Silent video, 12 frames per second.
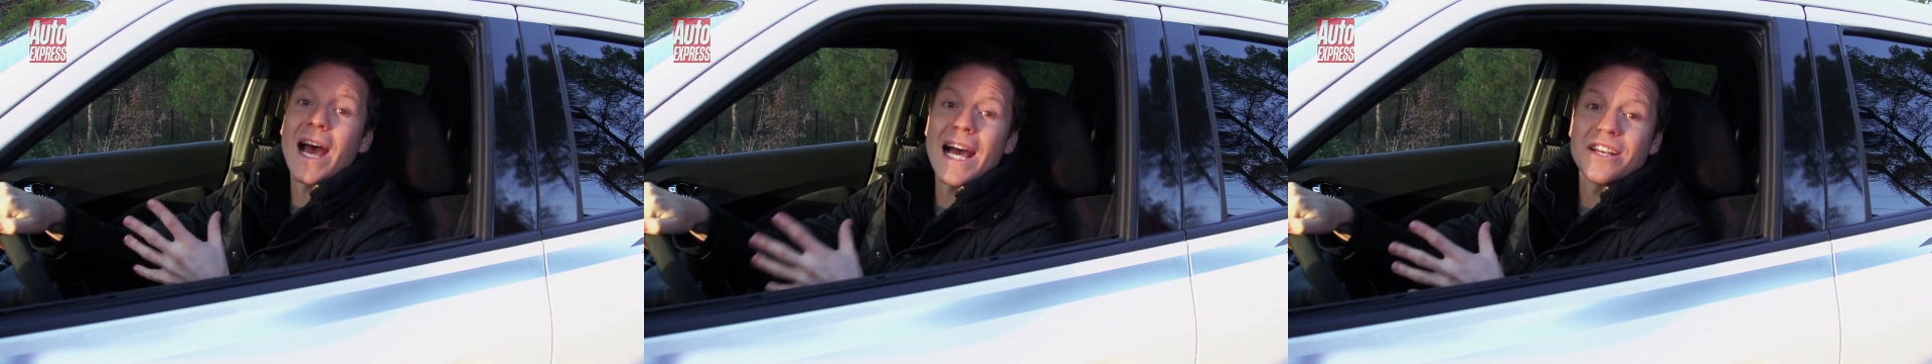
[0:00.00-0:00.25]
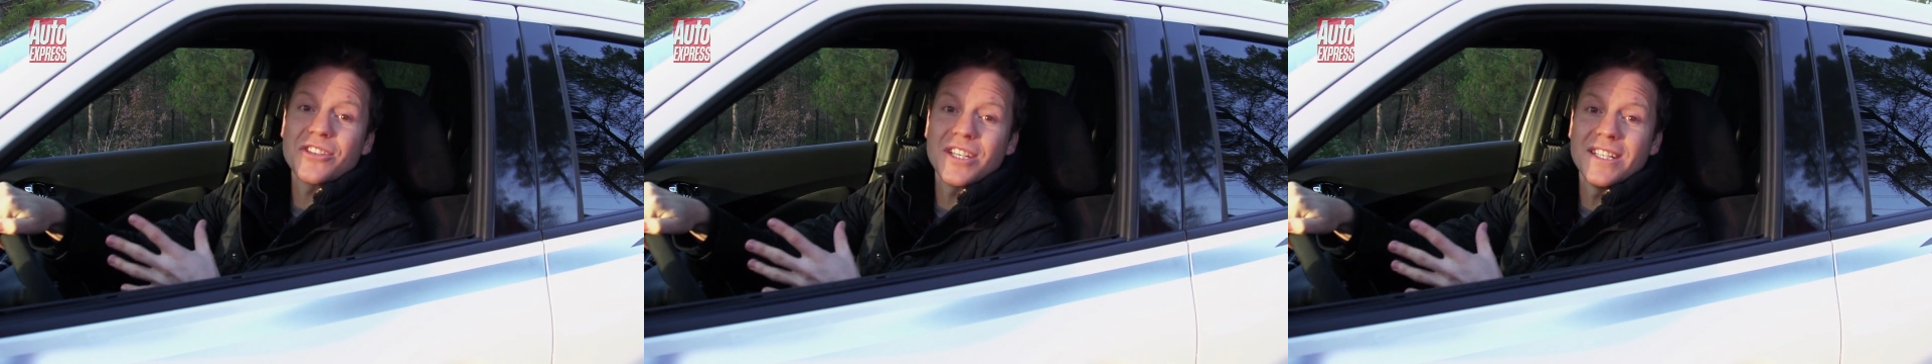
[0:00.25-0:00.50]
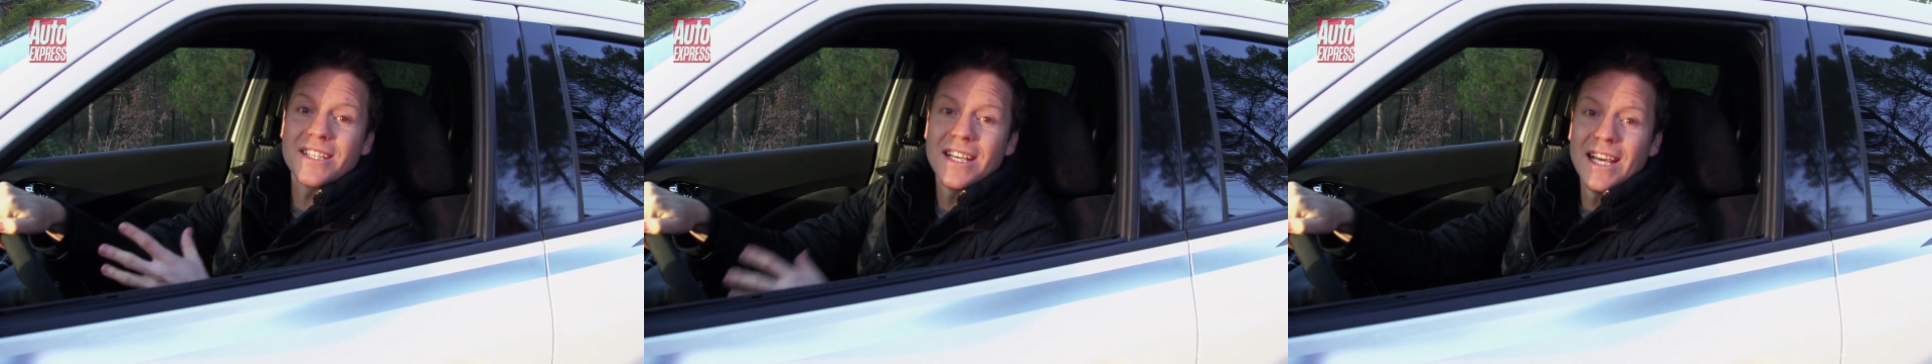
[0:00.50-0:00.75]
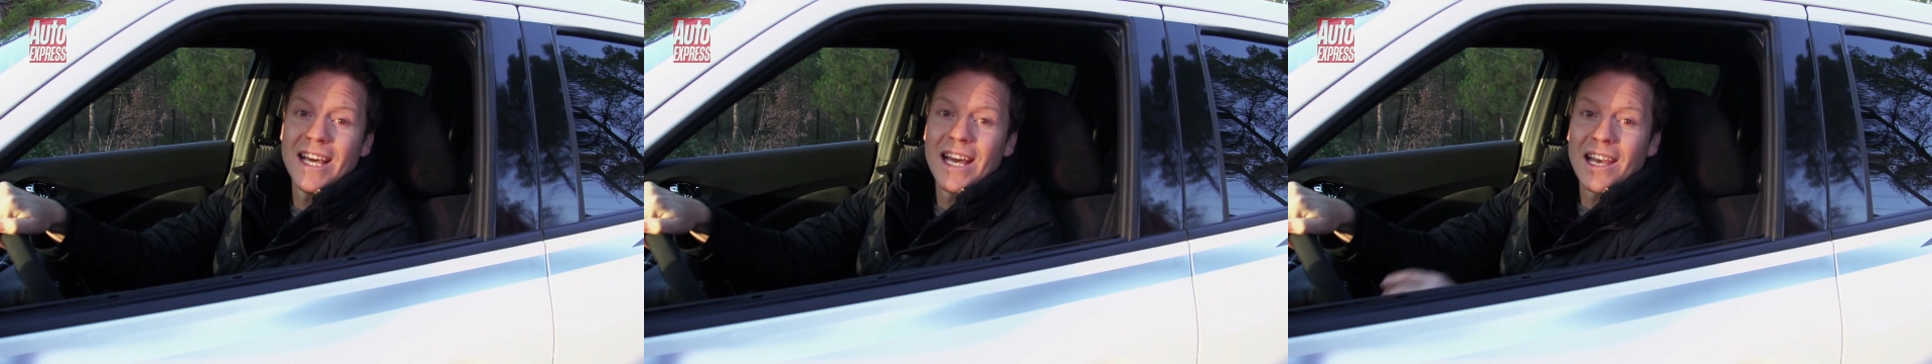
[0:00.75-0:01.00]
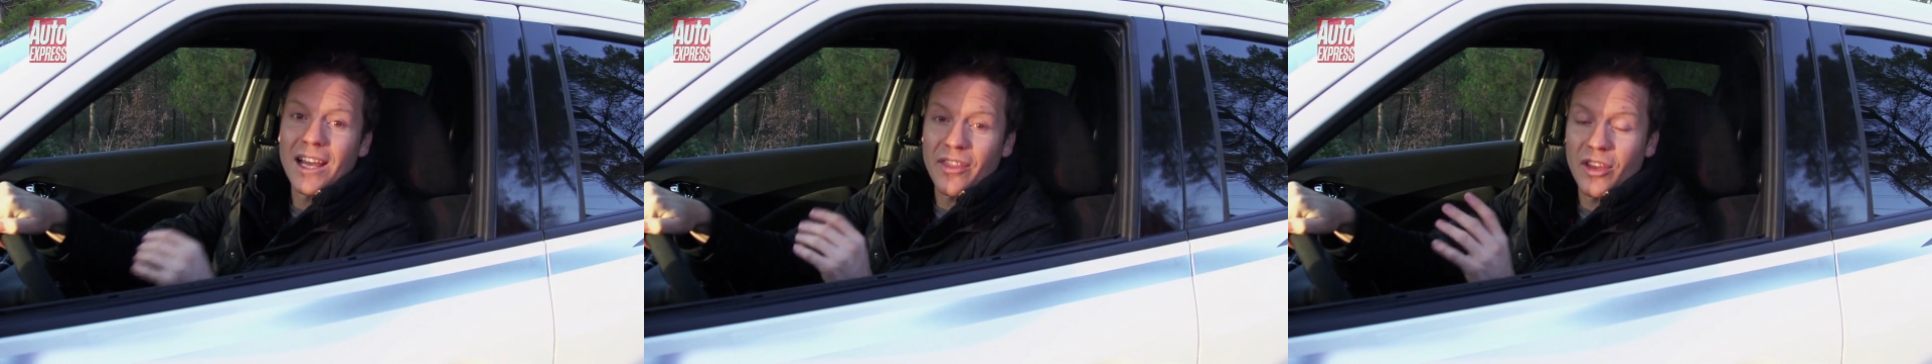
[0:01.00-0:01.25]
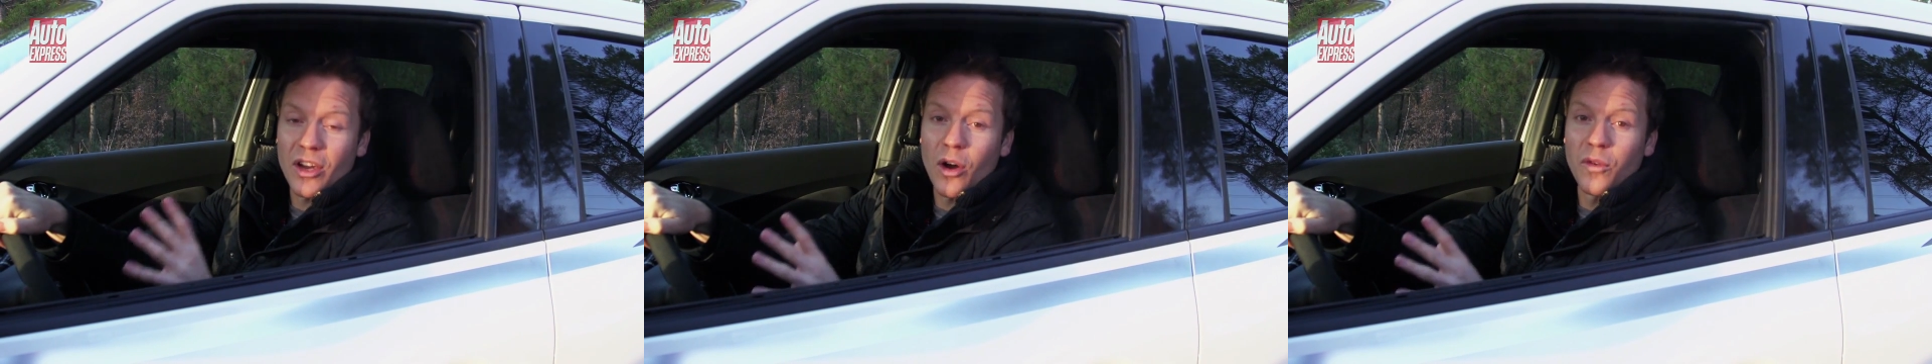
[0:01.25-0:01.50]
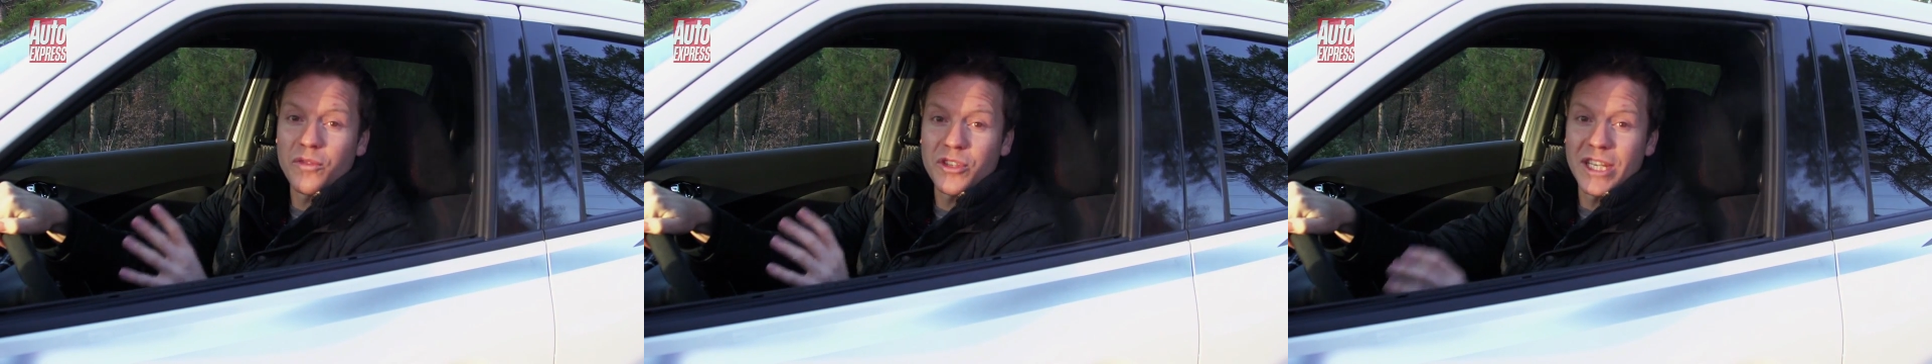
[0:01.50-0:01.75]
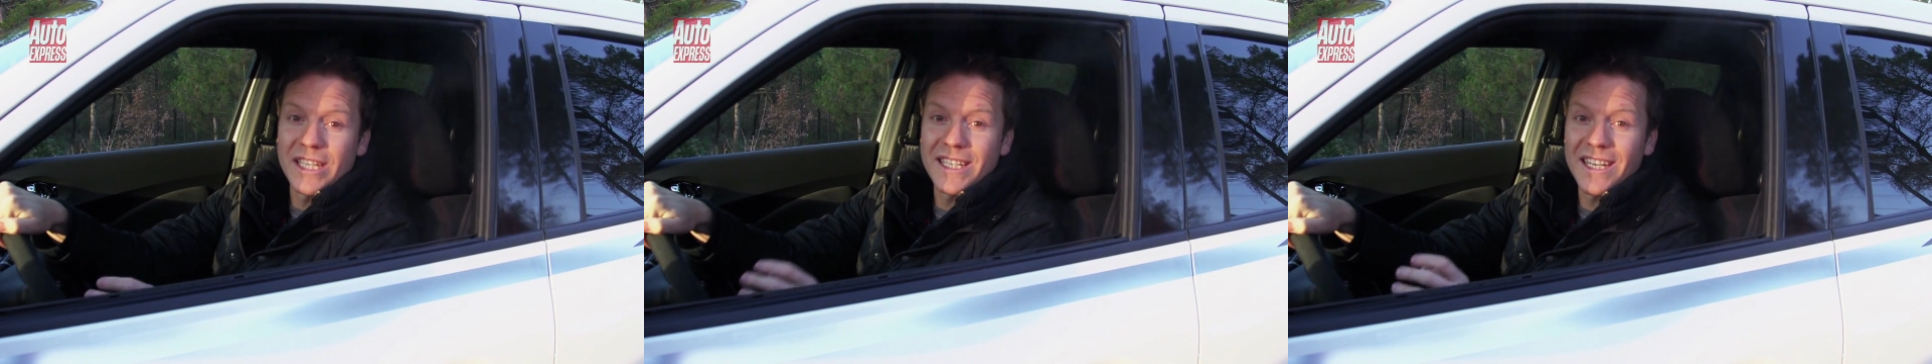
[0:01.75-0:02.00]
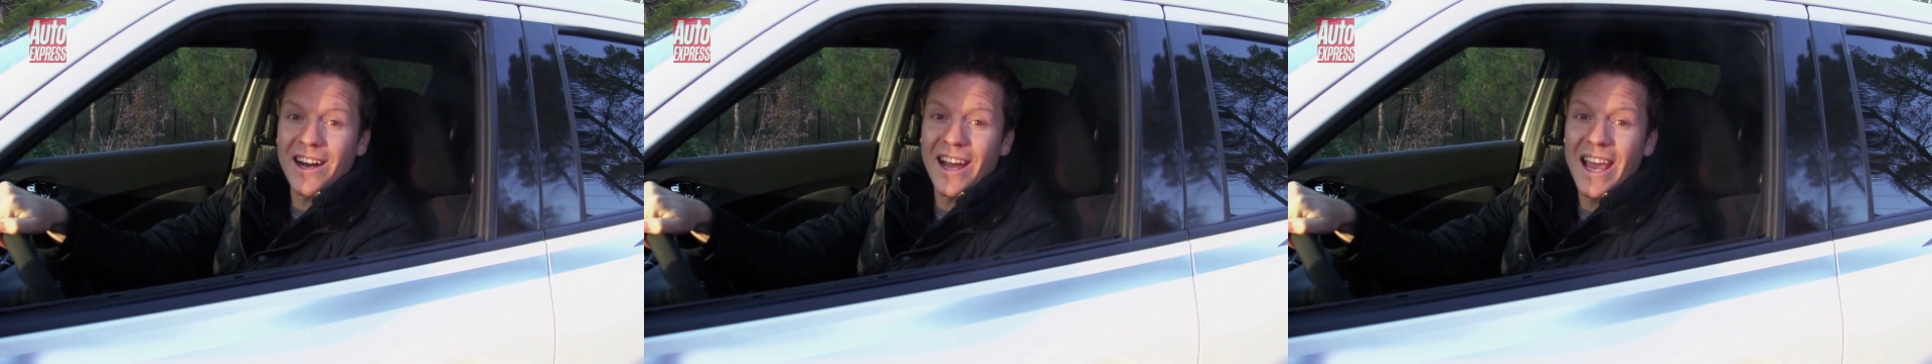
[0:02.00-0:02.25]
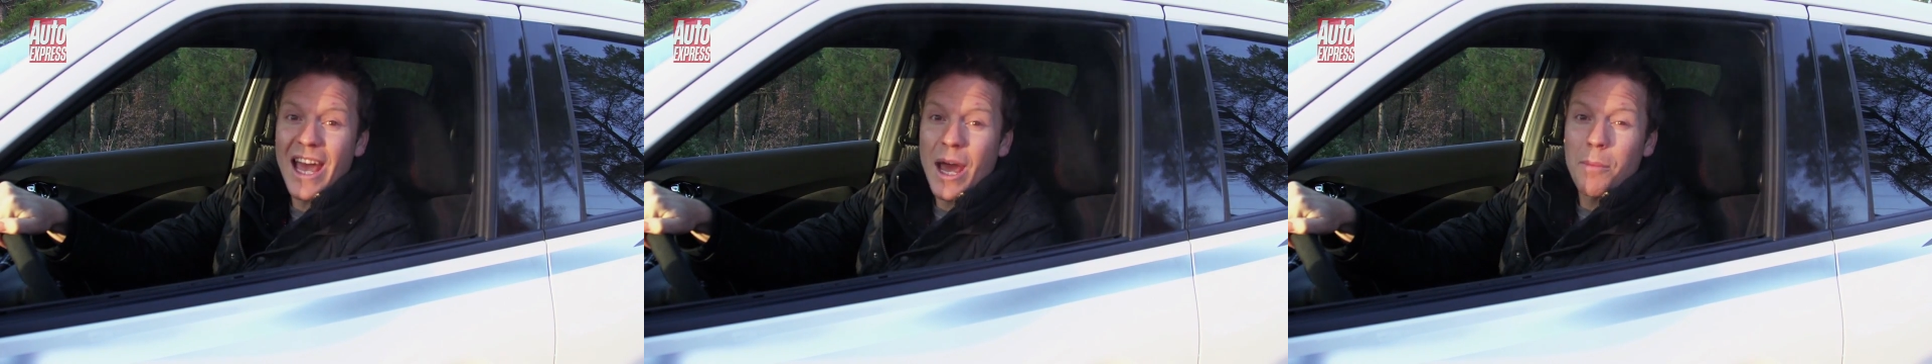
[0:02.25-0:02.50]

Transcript: hatches like the Golf GTI,